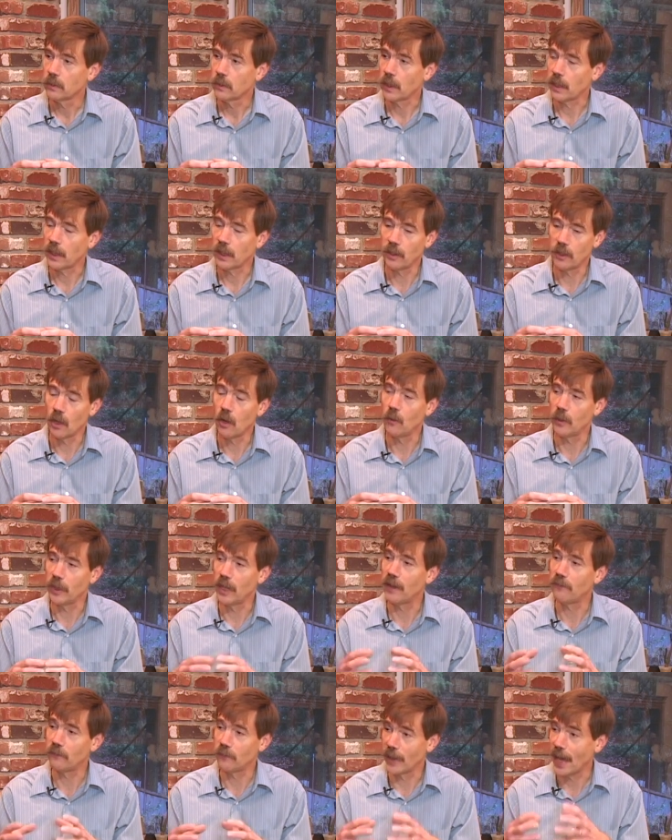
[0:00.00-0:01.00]
I didn't know
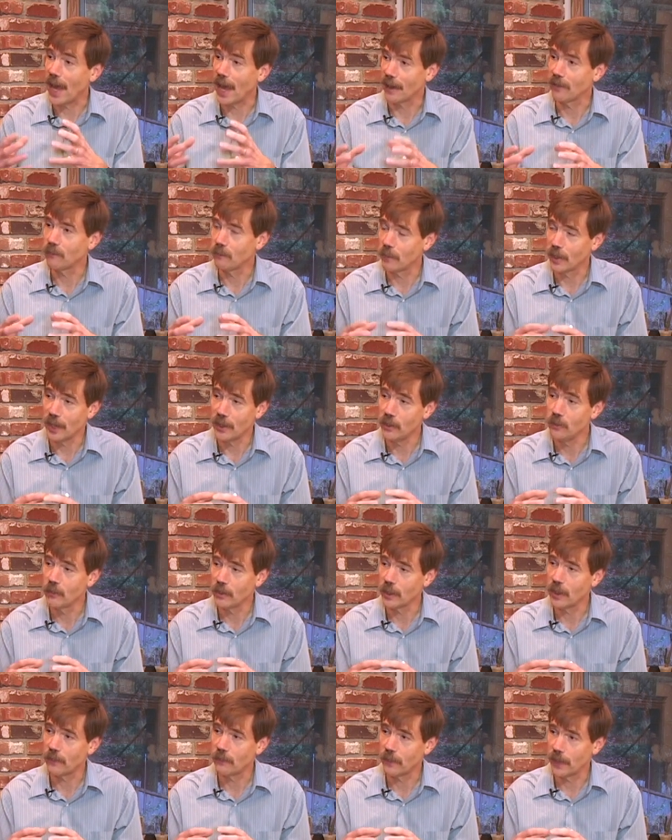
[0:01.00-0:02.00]
enough yet, but I knew
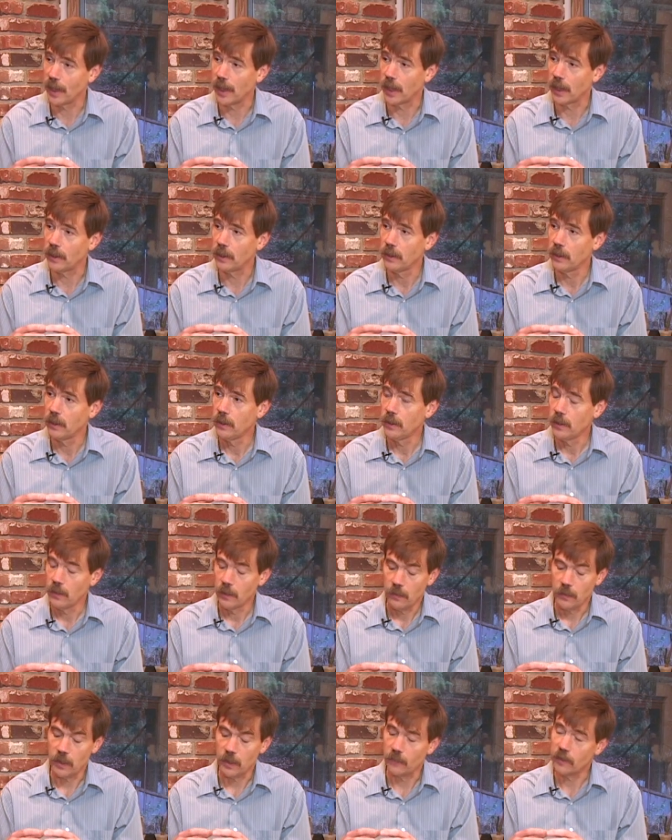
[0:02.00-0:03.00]
enough that
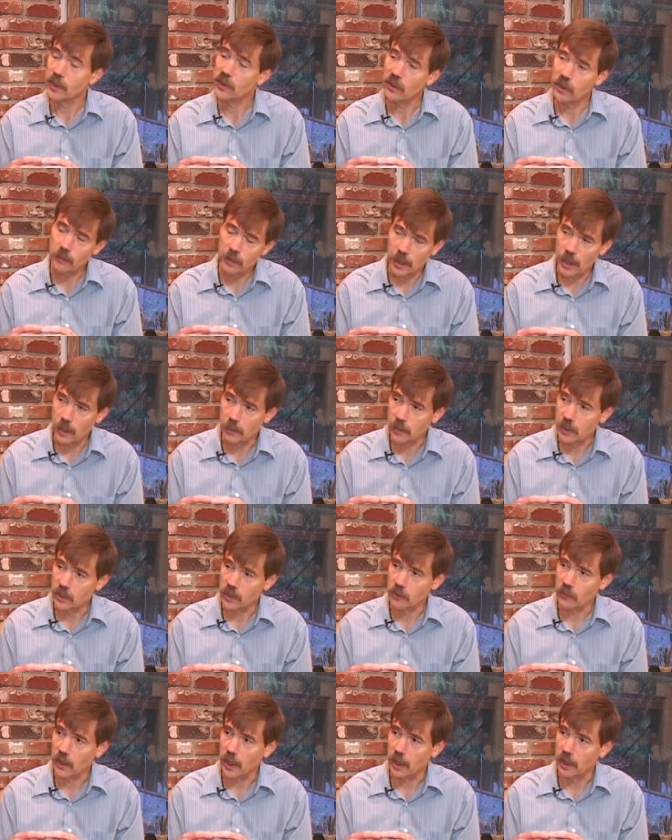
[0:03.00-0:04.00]
if it's going to become
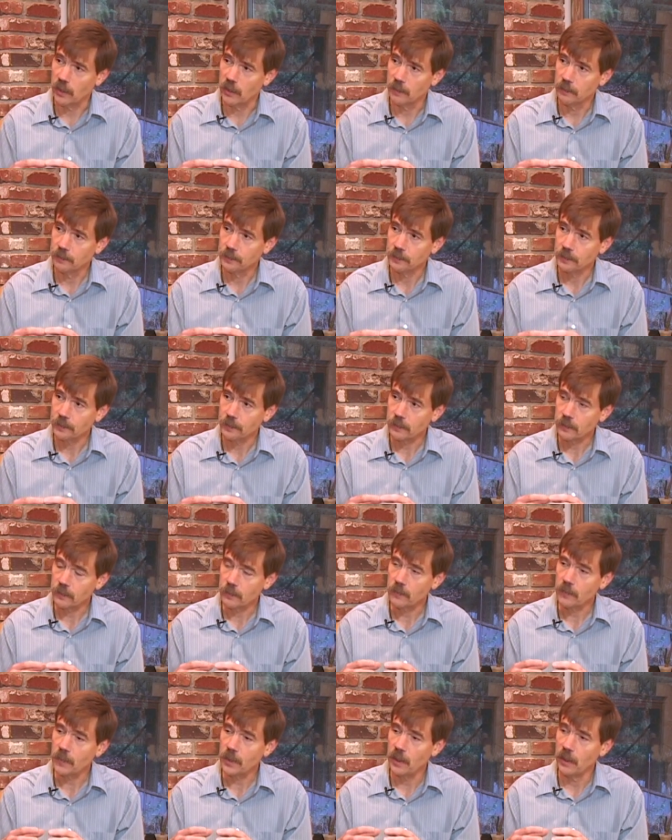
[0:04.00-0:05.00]
constrained,
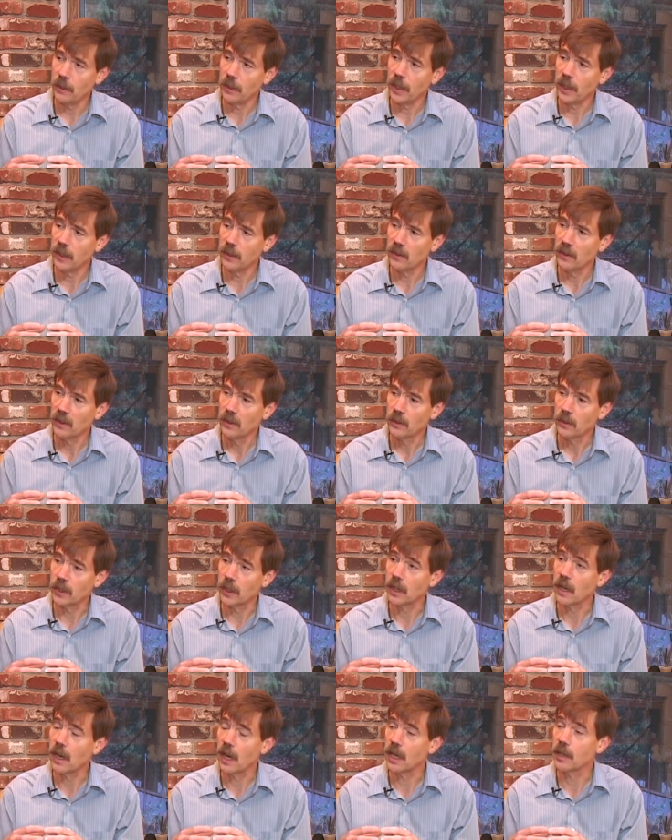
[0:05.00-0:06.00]
then the
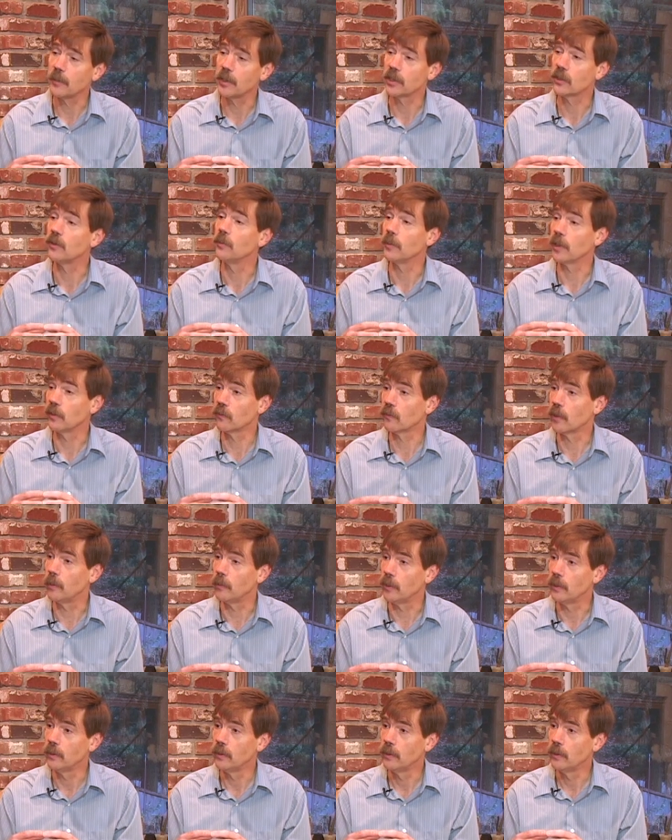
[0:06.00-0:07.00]
economy is going to be in
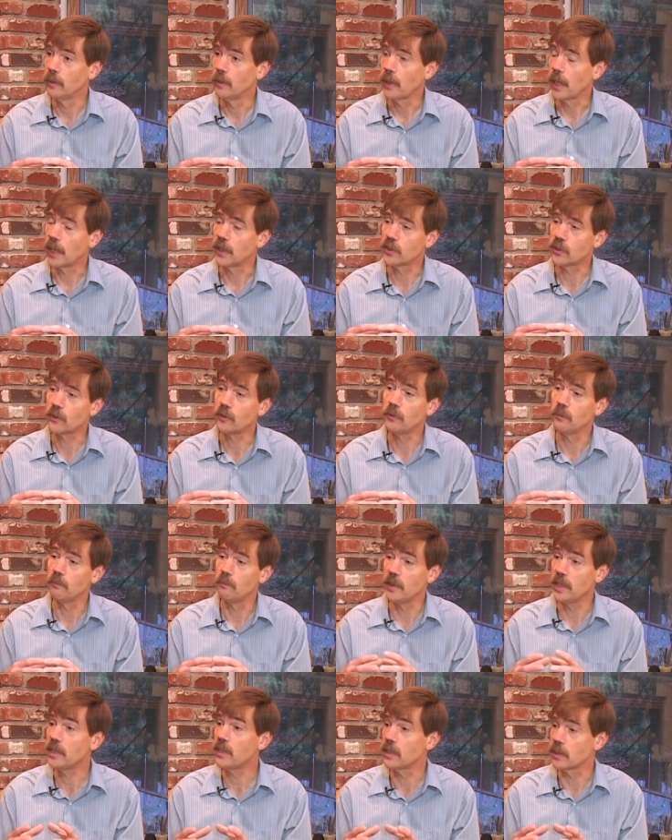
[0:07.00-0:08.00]
trouble. And certain
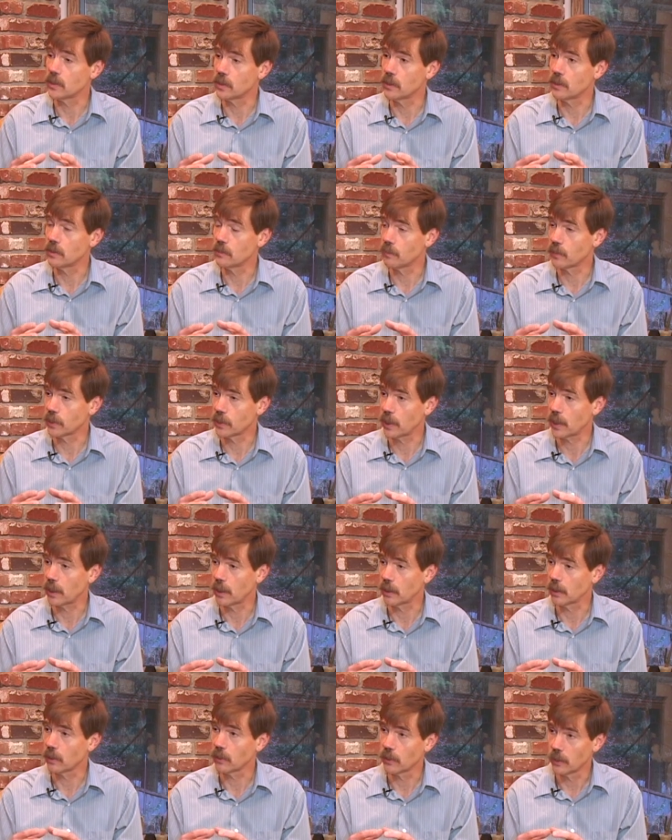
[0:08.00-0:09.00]
businesses in
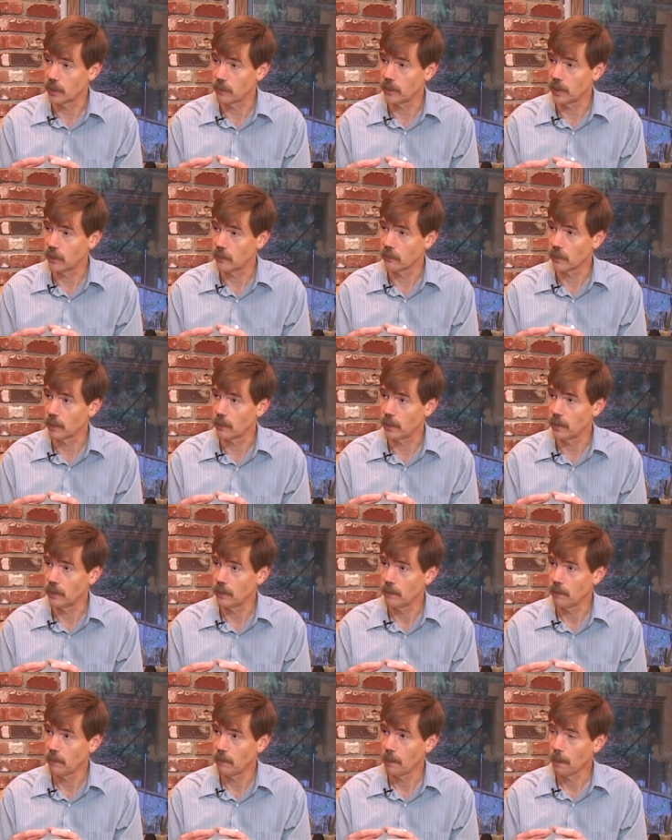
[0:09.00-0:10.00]
particular are going to be in trouble.
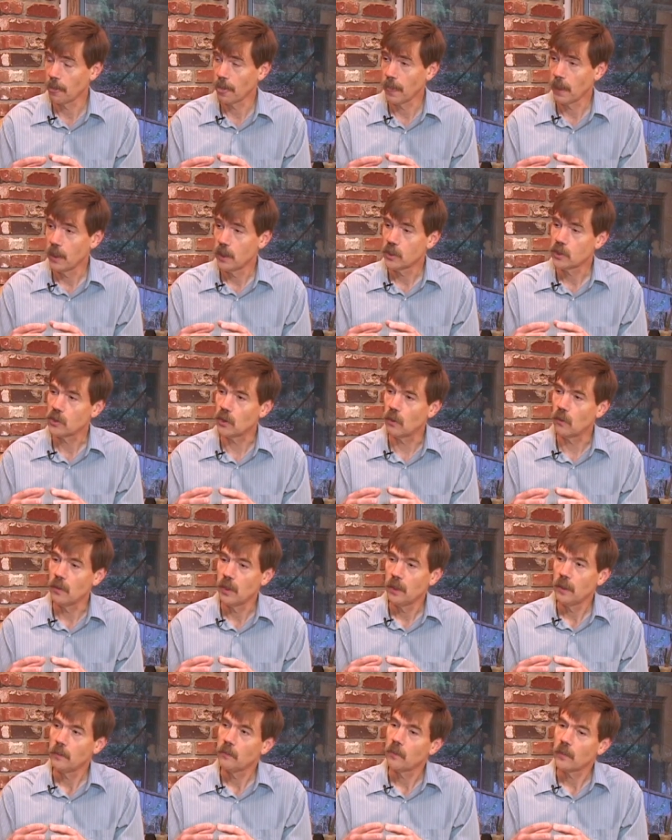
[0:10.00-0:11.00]
Yeah. So
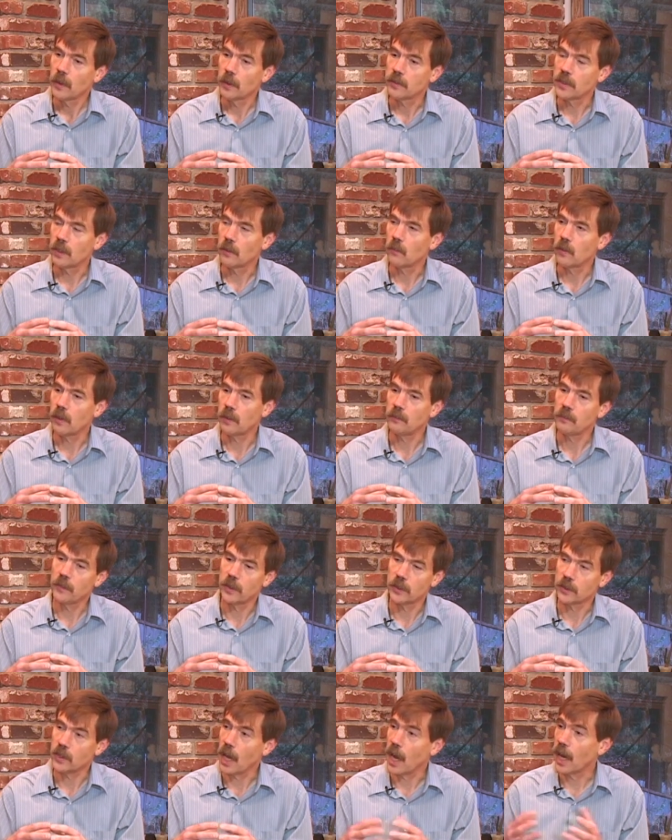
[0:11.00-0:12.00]
I'm saying, well,
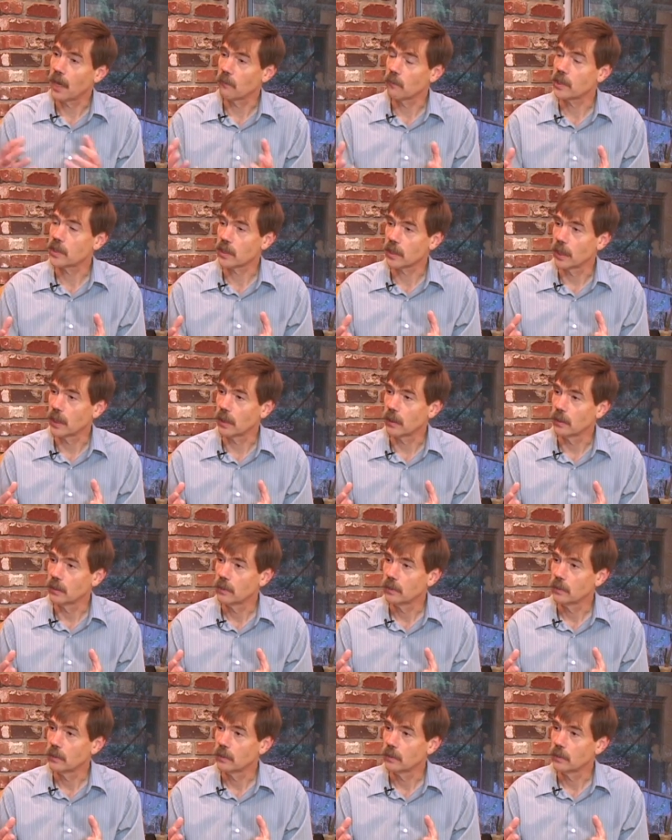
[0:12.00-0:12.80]
there's a high risk there.